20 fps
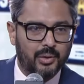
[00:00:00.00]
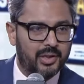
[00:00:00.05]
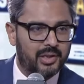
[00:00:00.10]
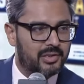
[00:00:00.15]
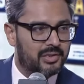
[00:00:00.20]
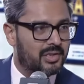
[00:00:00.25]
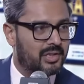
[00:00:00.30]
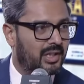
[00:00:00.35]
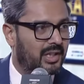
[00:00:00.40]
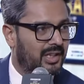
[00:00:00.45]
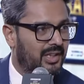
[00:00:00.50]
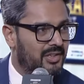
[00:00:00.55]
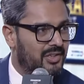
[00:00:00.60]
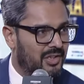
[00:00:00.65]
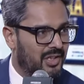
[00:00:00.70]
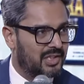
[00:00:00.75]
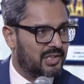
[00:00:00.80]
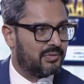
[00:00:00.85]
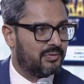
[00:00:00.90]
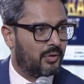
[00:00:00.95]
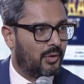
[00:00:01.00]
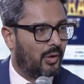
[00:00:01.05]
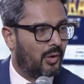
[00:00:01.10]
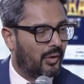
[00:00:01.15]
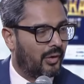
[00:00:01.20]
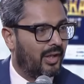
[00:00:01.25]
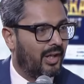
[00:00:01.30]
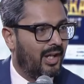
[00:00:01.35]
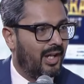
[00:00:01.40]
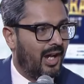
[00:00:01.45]
He's here just
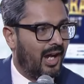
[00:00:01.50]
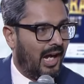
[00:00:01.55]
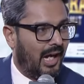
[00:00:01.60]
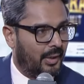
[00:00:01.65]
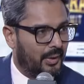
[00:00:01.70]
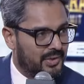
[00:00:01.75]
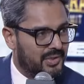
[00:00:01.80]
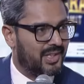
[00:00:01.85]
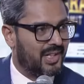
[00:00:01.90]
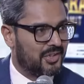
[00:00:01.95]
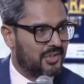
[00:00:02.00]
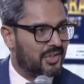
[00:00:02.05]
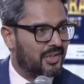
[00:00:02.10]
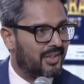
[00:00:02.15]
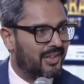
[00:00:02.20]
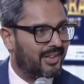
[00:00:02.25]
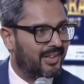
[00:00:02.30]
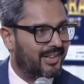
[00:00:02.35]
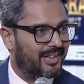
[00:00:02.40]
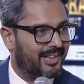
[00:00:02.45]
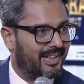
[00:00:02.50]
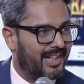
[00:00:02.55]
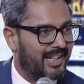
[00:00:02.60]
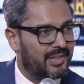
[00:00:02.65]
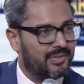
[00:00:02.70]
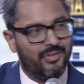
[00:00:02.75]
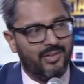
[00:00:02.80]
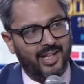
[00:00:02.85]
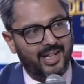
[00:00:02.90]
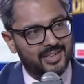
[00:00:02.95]
for our session here, and then he
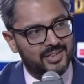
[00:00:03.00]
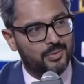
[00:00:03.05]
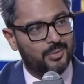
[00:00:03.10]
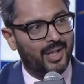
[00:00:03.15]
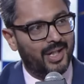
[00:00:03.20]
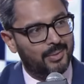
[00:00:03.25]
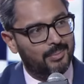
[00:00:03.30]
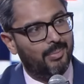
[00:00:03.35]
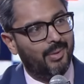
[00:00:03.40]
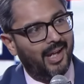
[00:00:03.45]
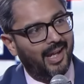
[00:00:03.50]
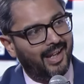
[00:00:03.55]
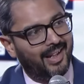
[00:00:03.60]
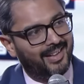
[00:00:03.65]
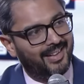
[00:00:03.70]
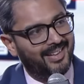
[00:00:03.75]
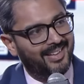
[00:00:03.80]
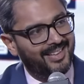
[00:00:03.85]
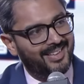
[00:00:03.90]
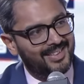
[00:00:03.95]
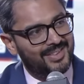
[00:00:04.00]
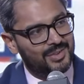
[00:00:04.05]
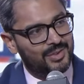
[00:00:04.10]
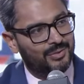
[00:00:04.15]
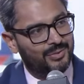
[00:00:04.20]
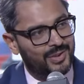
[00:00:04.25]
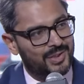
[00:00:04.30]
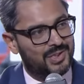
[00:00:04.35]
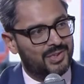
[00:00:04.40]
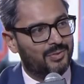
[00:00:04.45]
flies right back. So
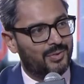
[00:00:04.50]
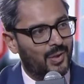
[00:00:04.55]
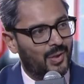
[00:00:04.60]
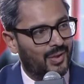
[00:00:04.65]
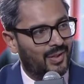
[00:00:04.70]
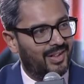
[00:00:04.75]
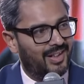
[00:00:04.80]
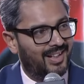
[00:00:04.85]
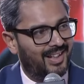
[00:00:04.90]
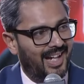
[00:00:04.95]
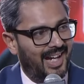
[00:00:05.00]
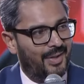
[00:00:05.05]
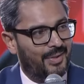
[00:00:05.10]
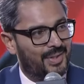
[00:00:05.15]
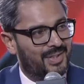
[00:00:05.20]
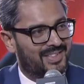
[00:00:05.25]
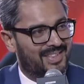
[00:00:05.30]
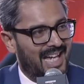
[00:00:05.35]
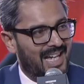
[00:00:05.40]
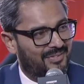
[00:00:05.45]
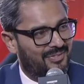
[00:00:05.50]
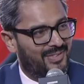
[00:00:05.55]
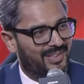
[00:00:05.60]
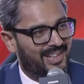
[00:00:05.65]
first of all, how does that